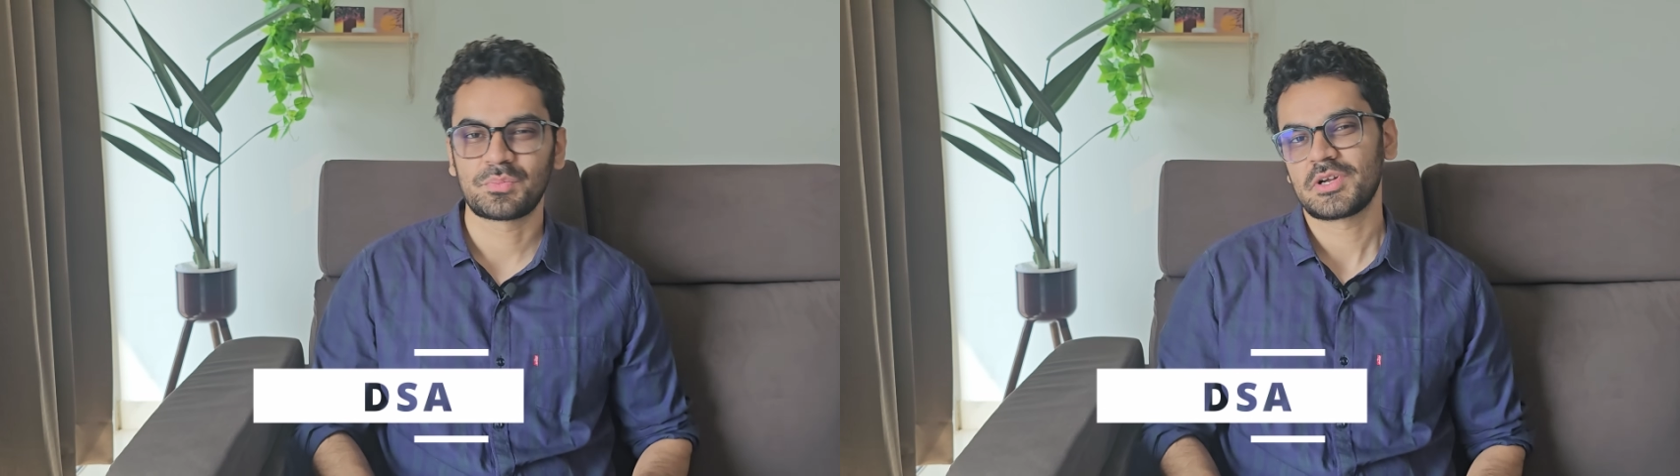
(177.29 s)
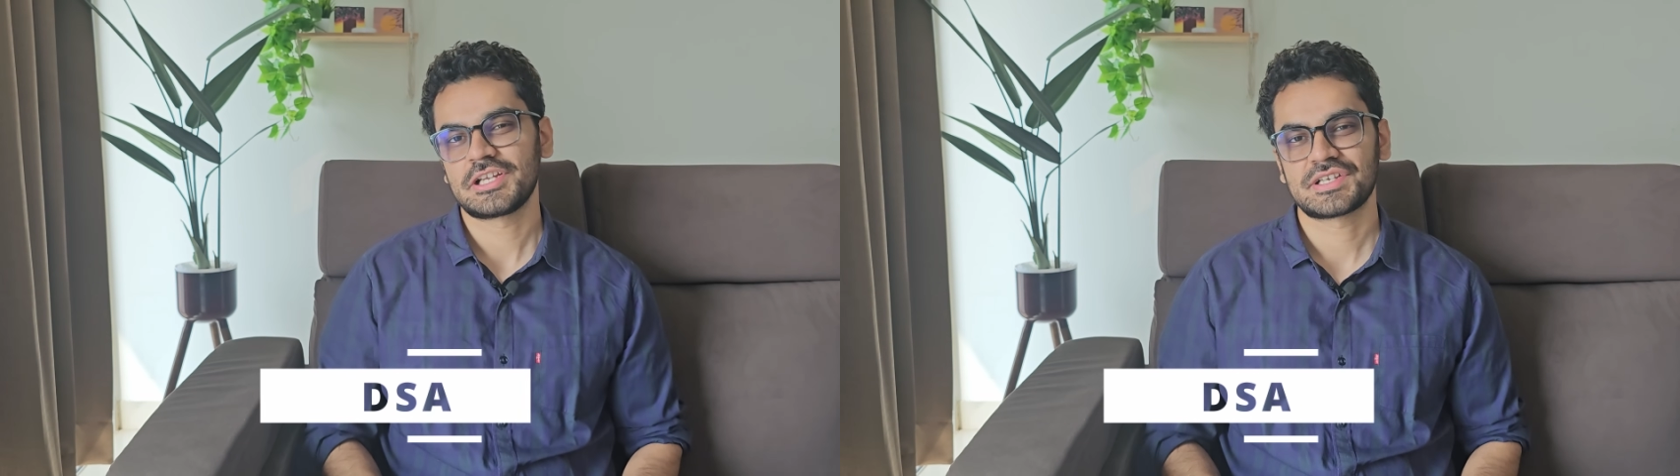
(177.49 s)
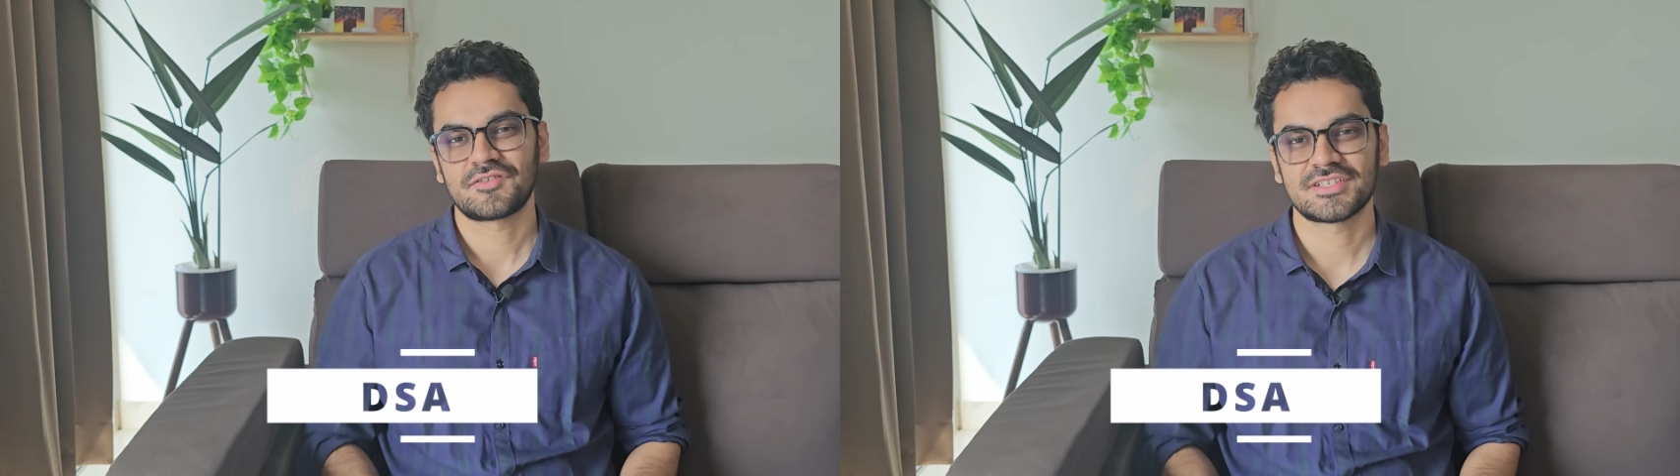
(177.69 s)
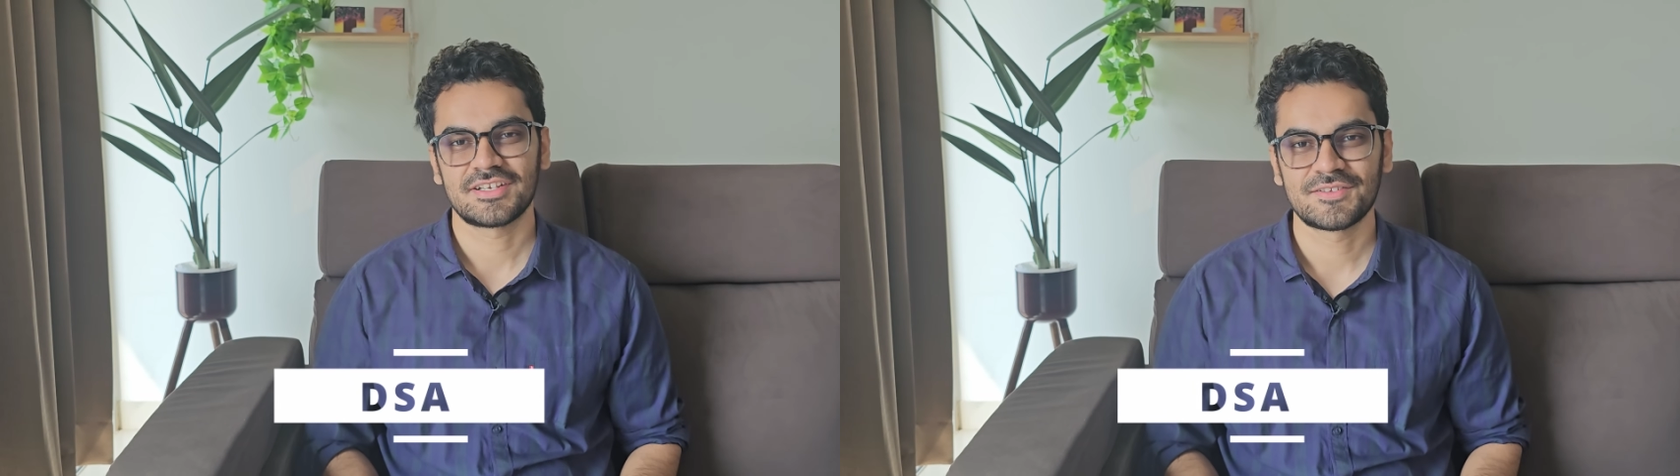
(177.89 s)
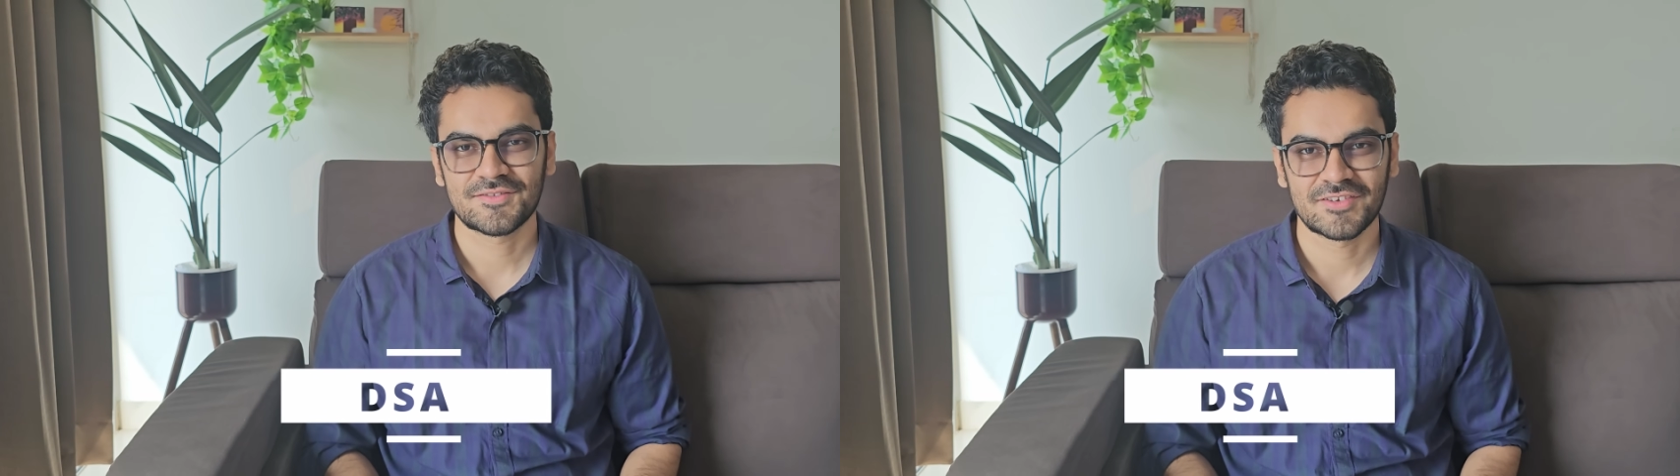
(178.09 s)
to punish
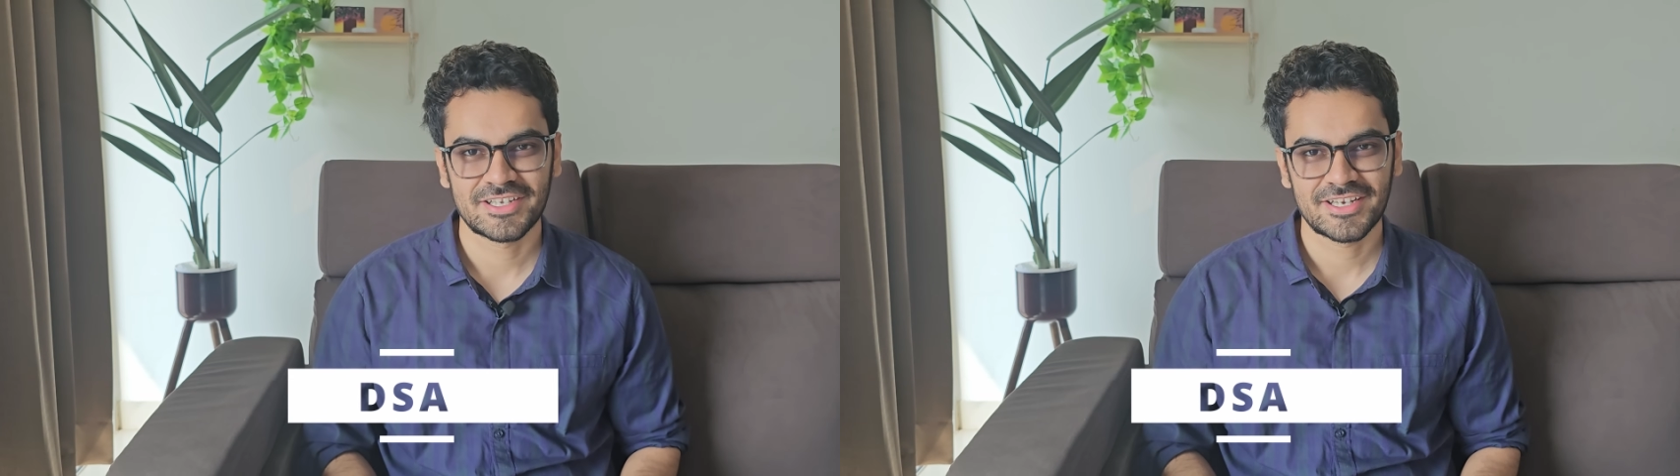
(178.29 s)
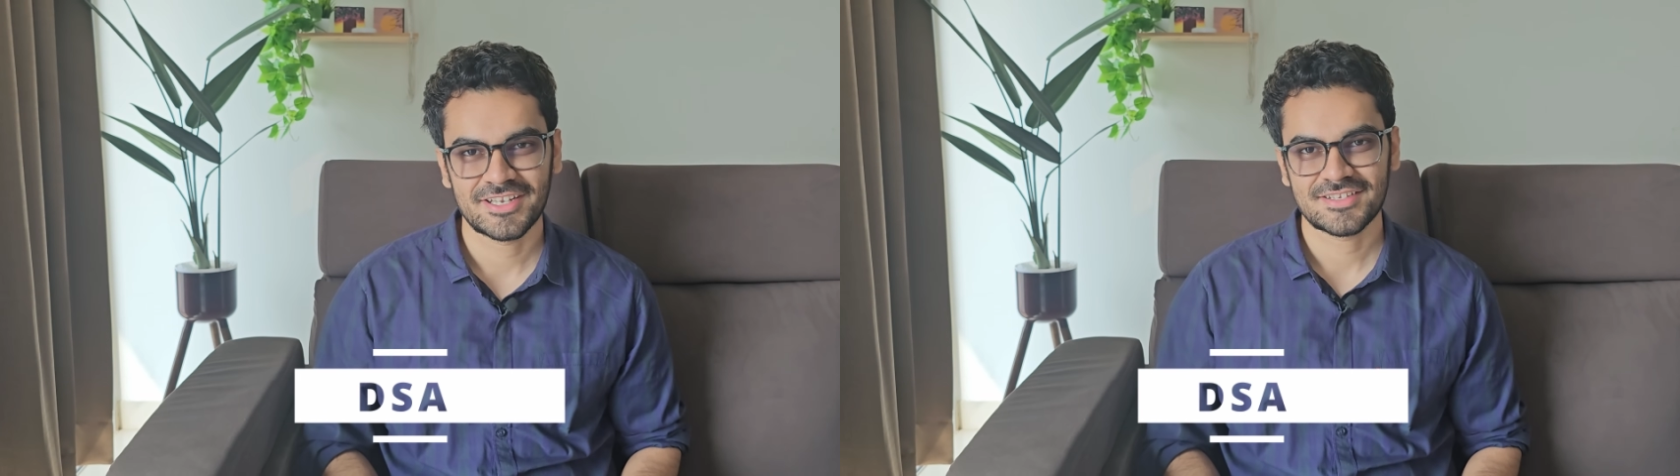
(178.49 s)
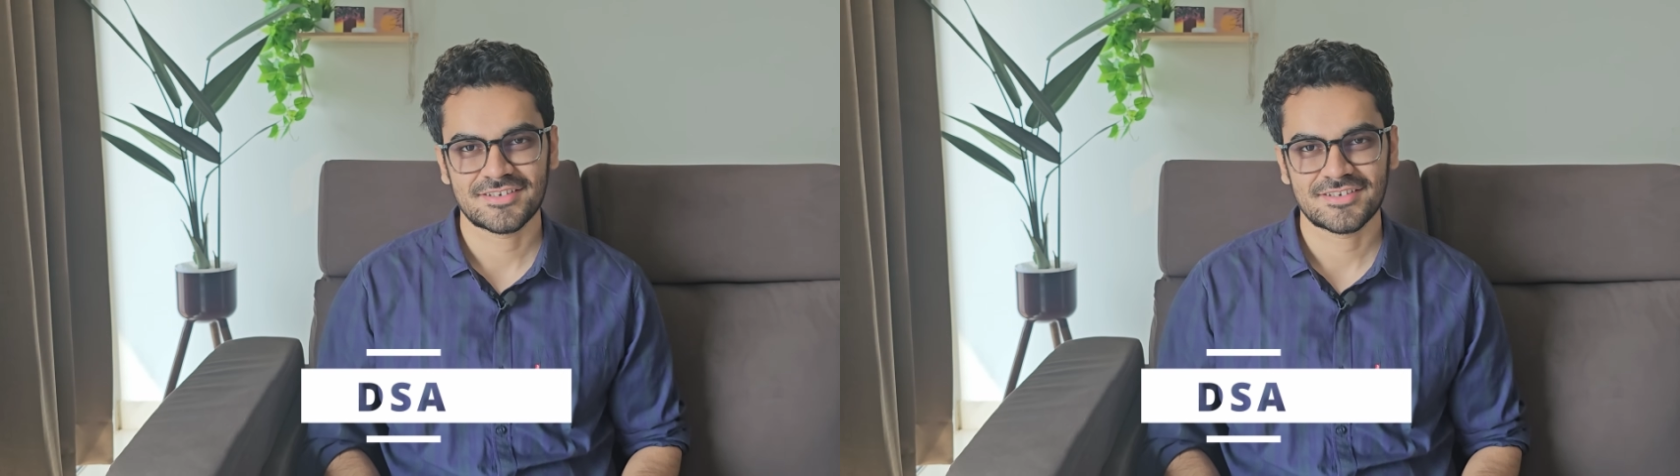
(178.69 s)
ourselves with data